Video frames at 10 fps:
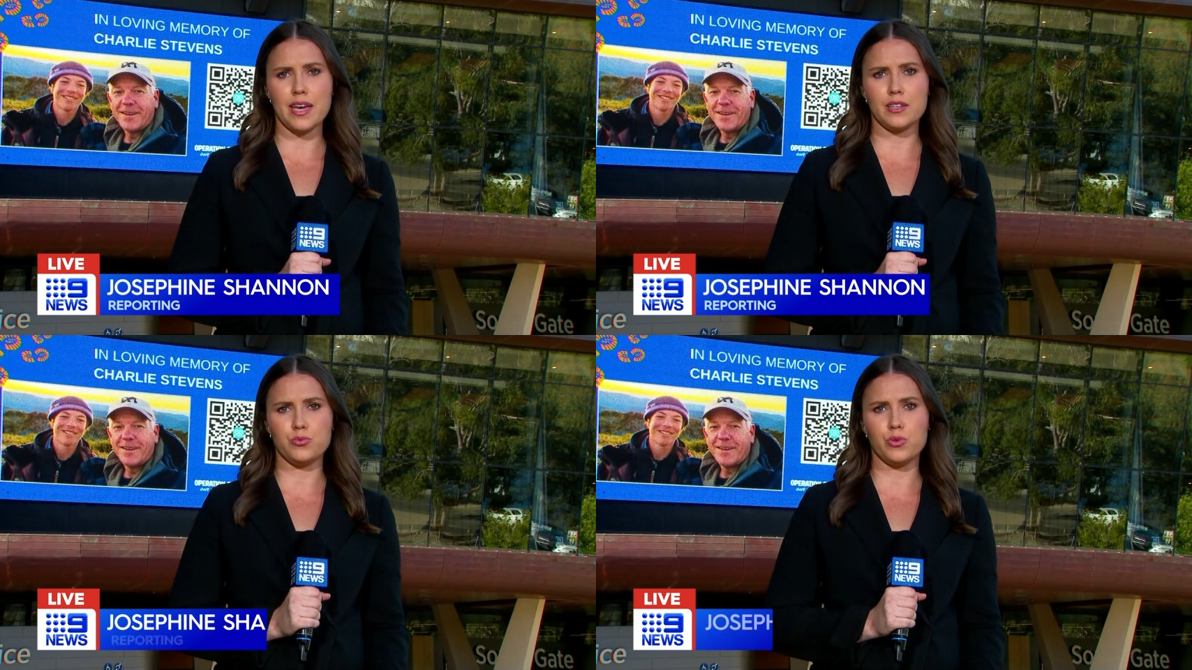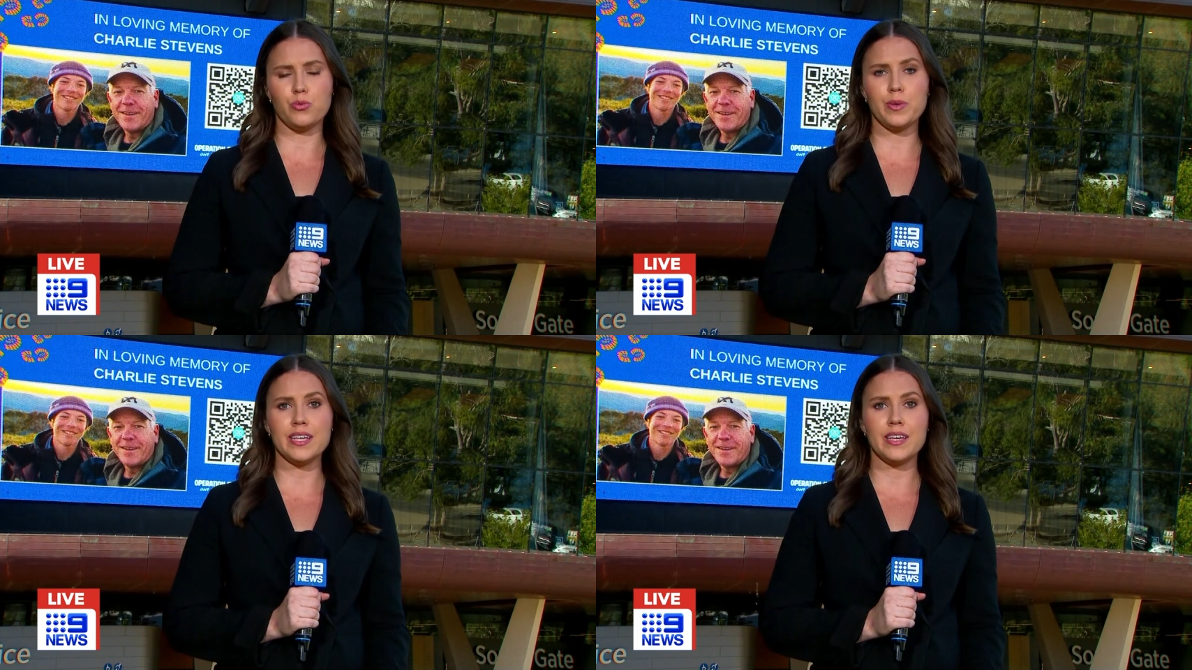Speaker 1: and
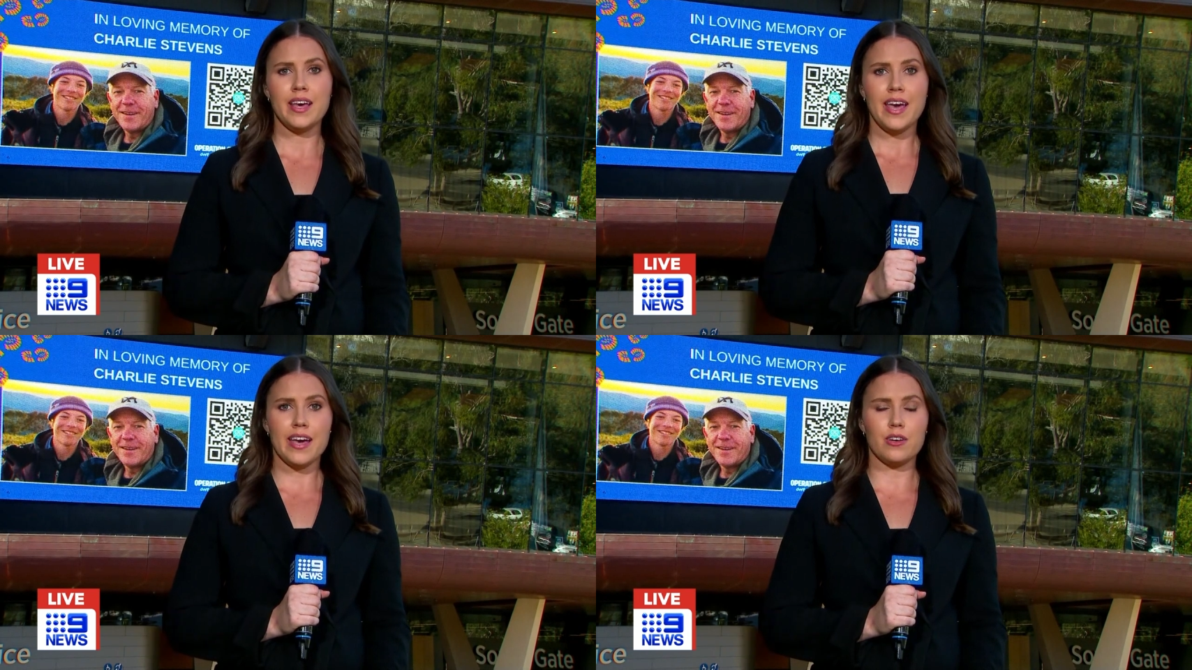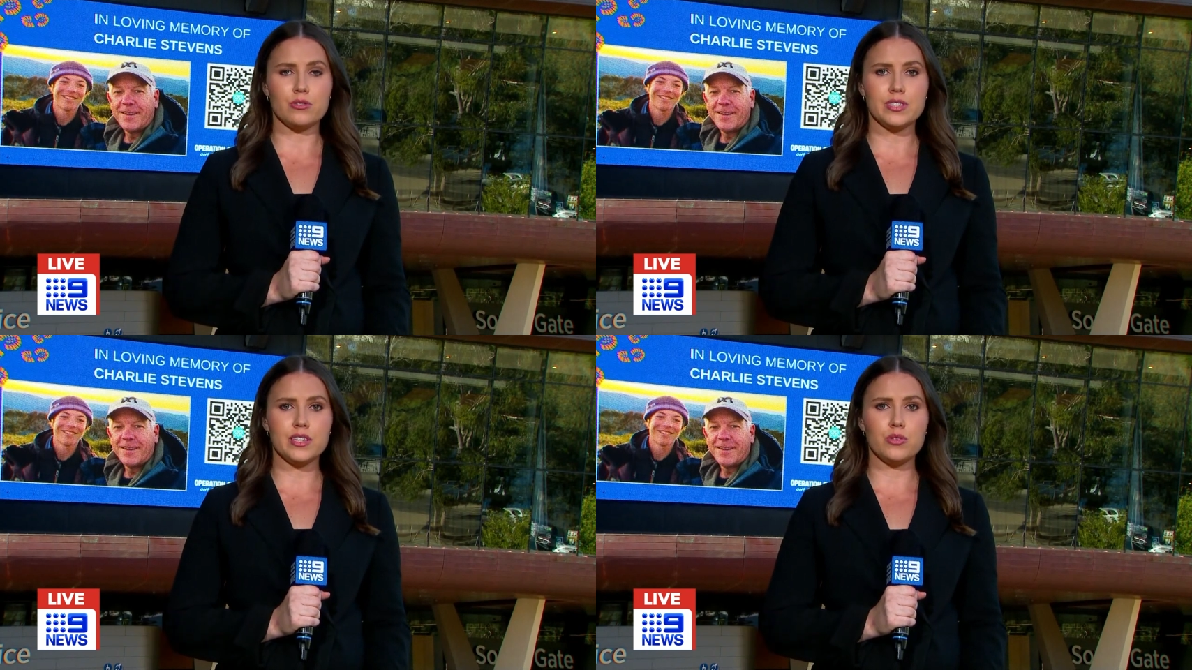will be
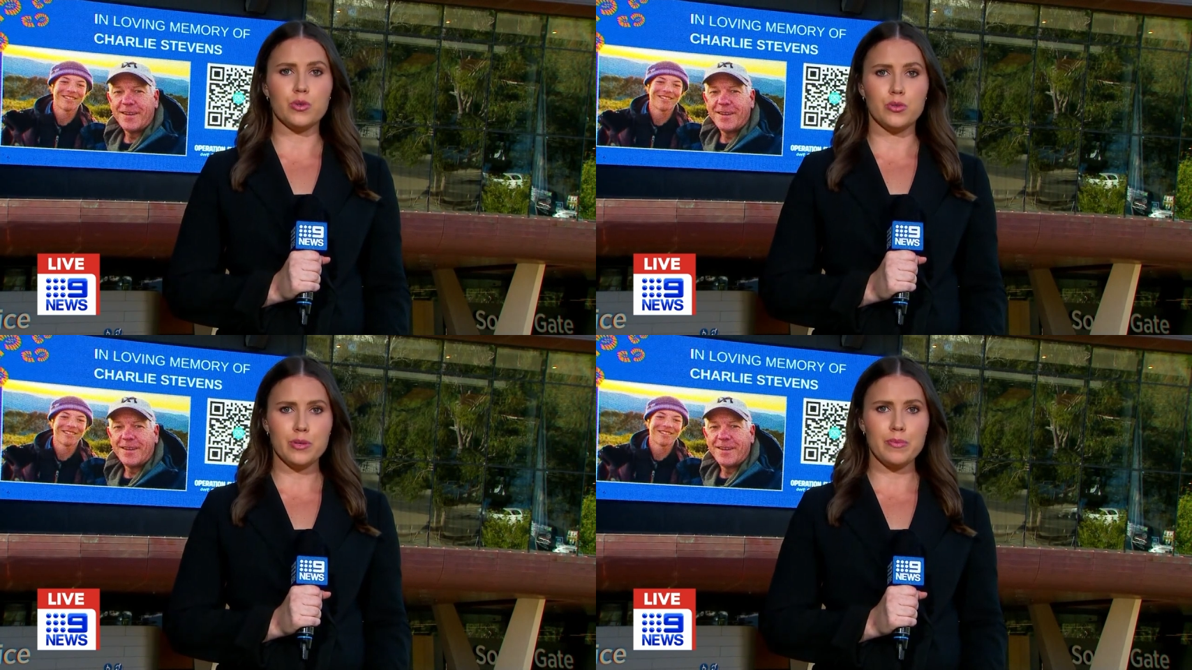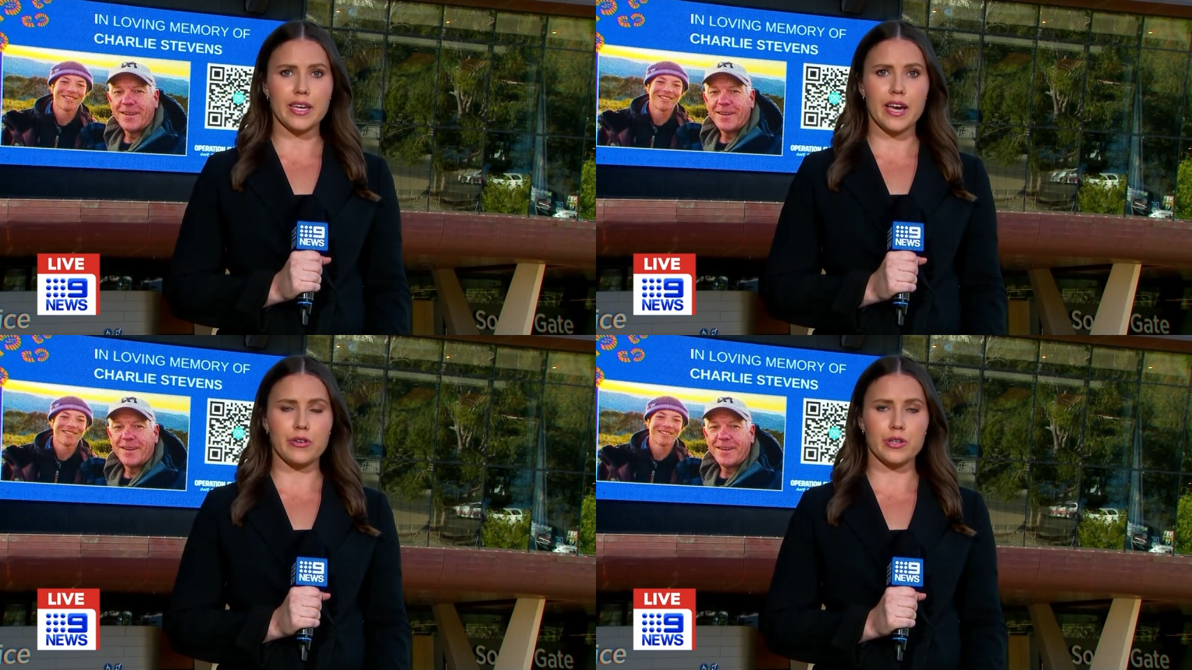held in the William
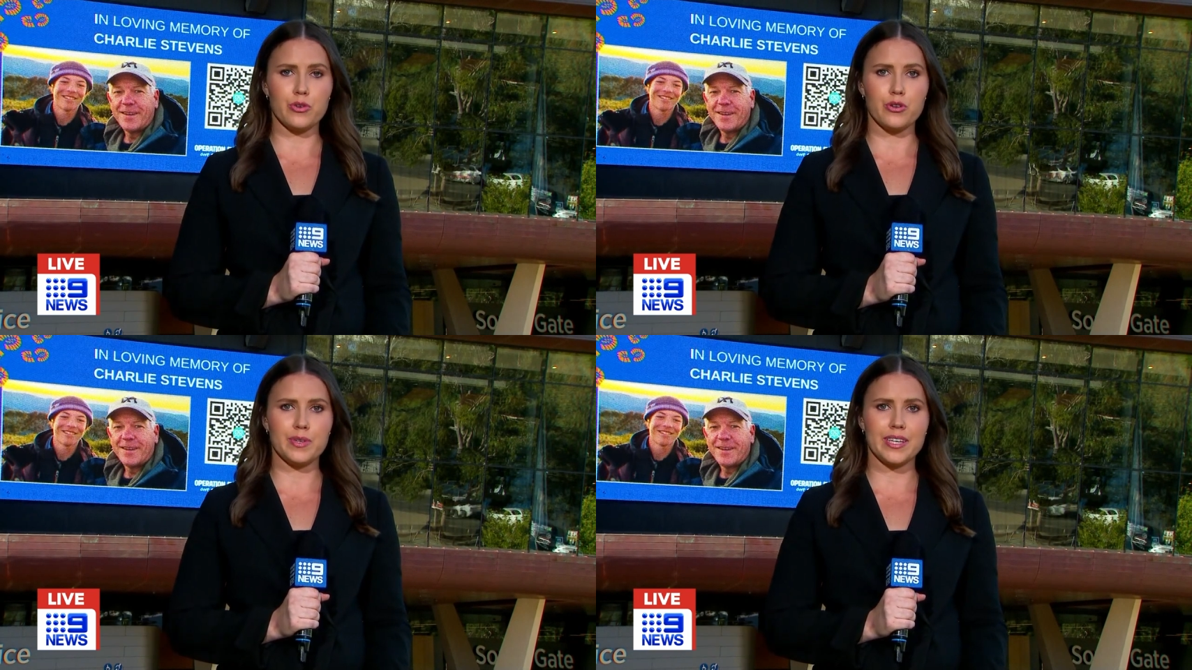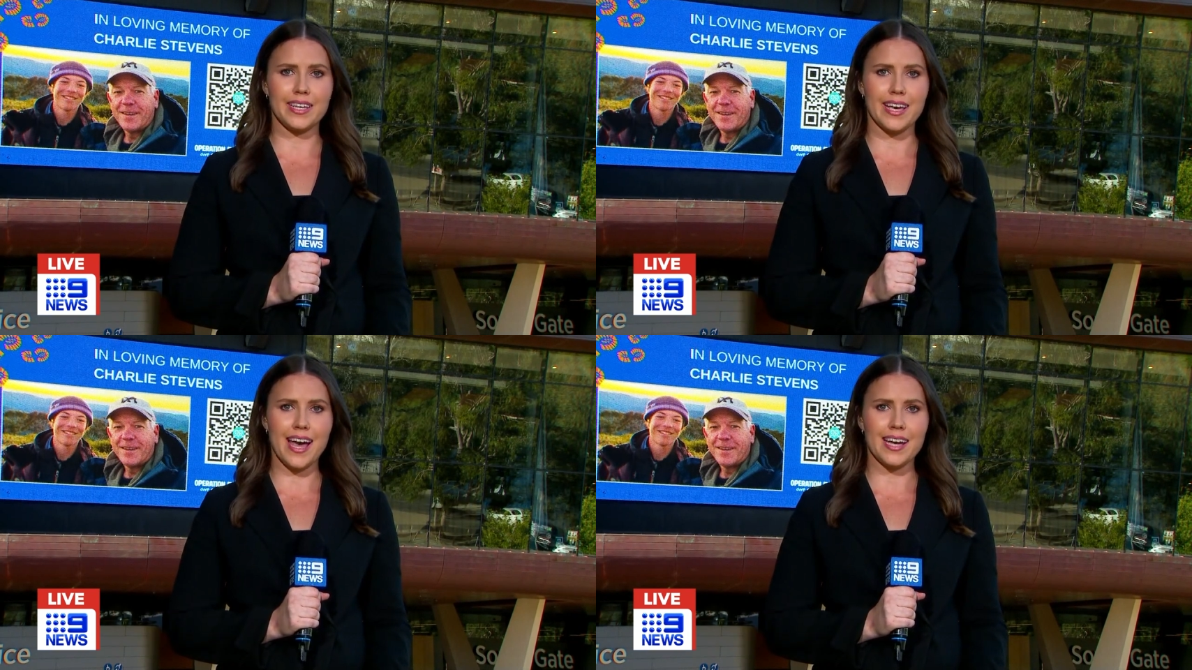Magarey room
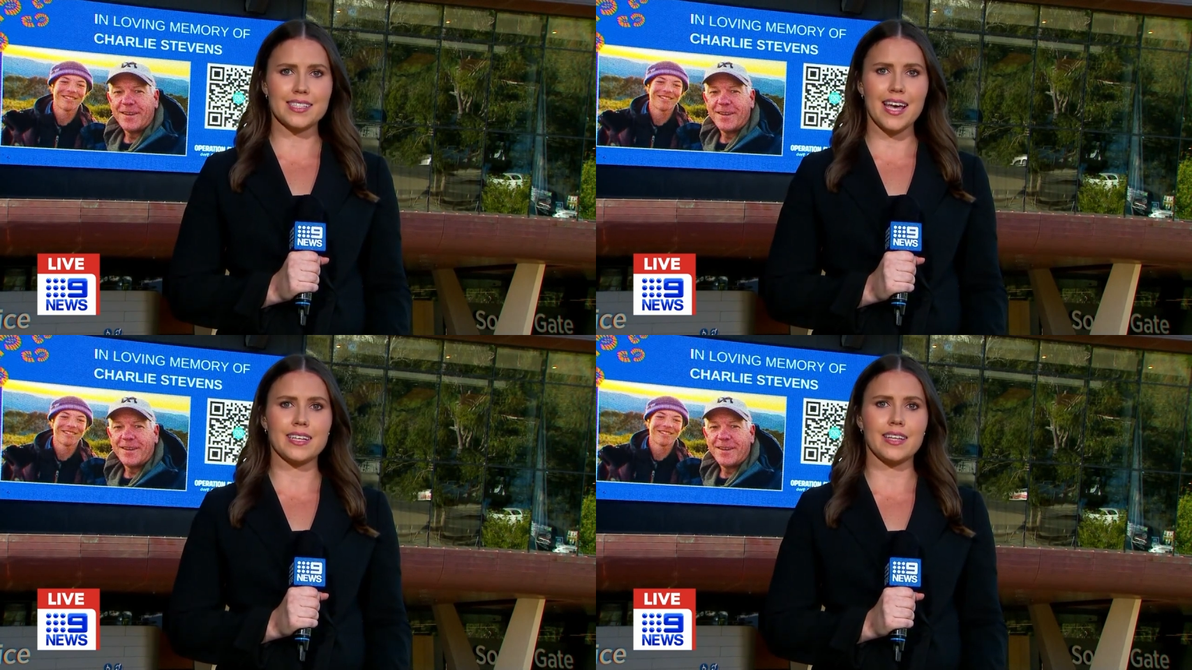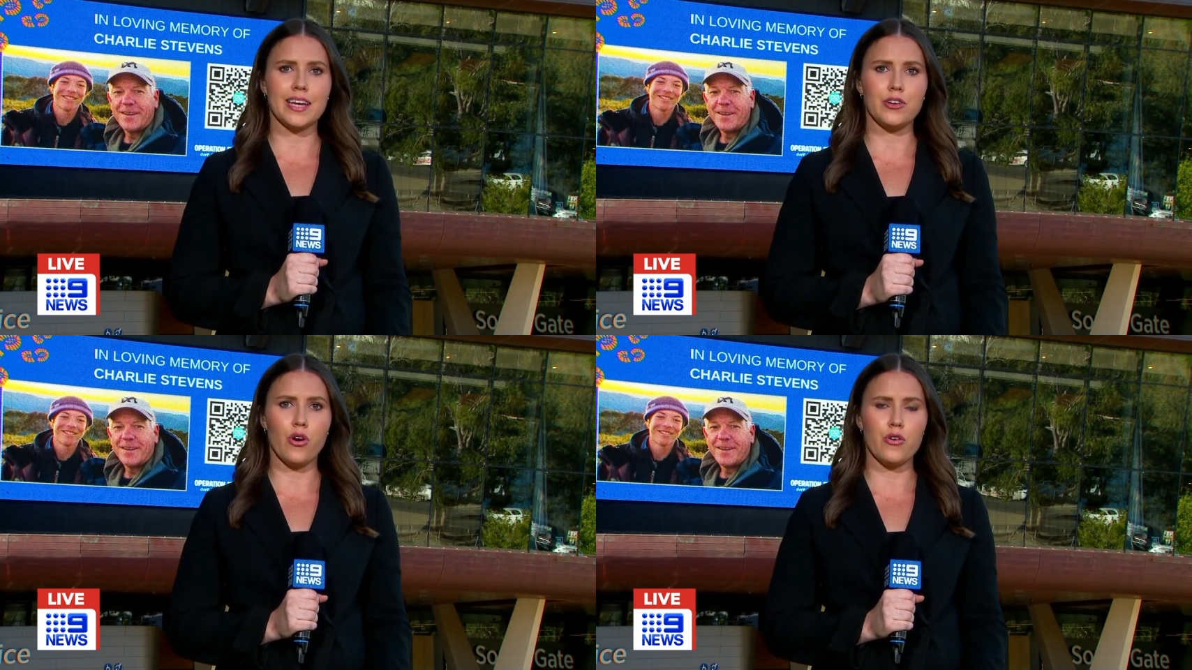here at
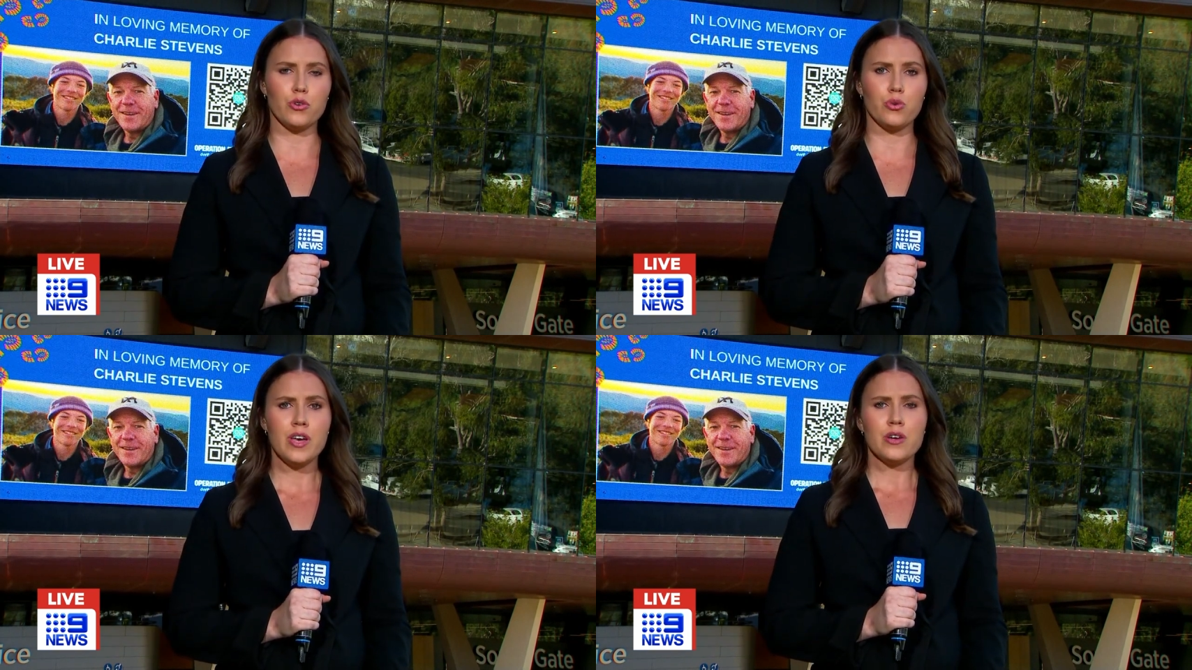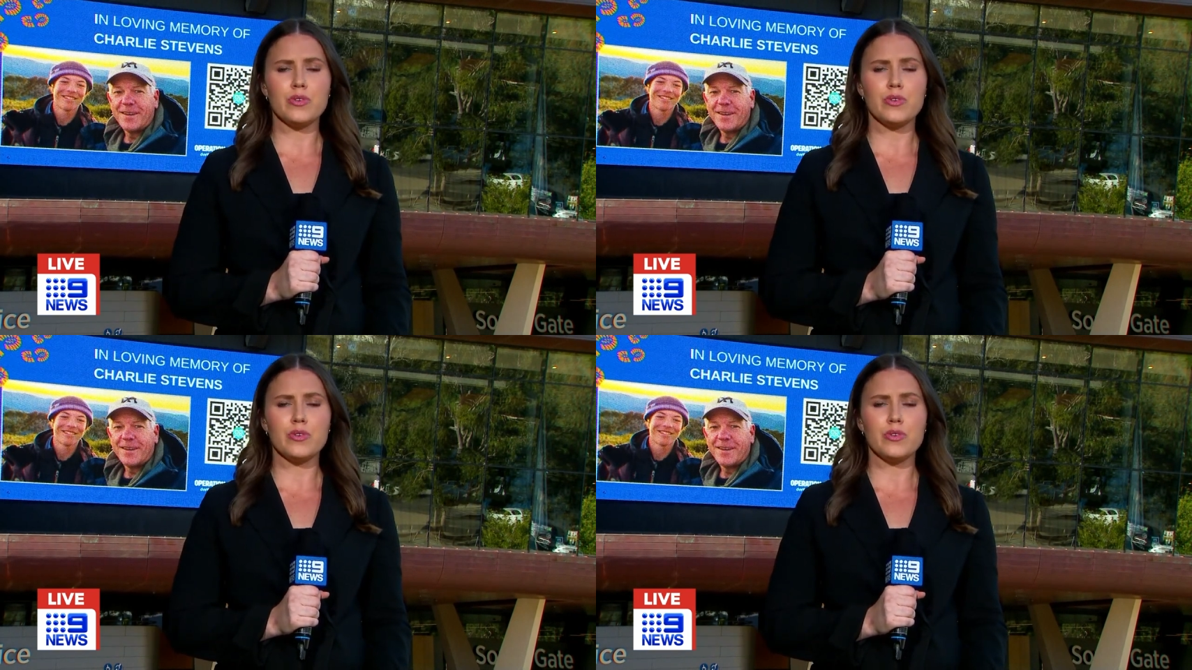Adelaide Oval